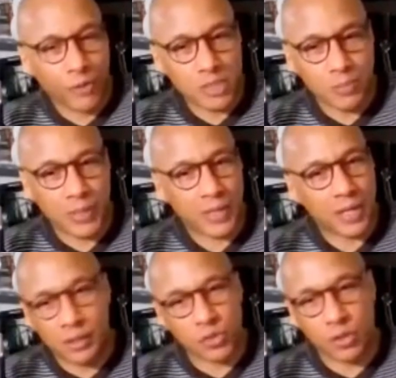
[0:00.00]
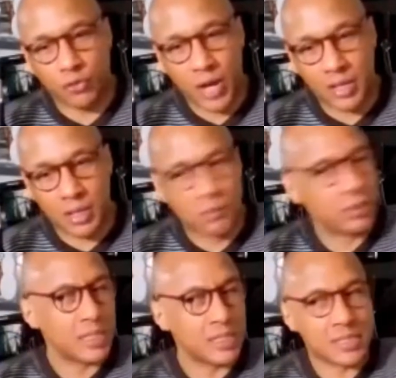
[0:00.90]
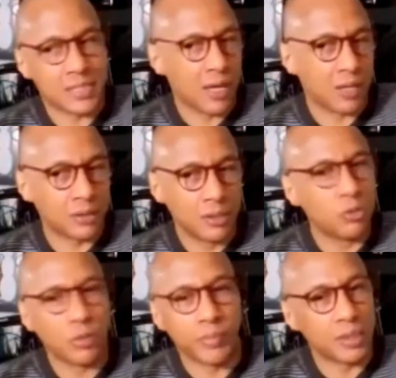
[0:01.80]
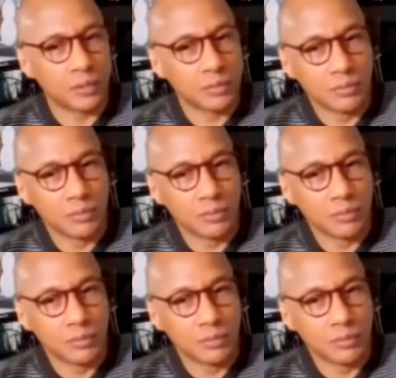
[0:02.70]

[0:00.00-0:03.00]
to Richmond and I heard you on the radio, it didn't sound new to me.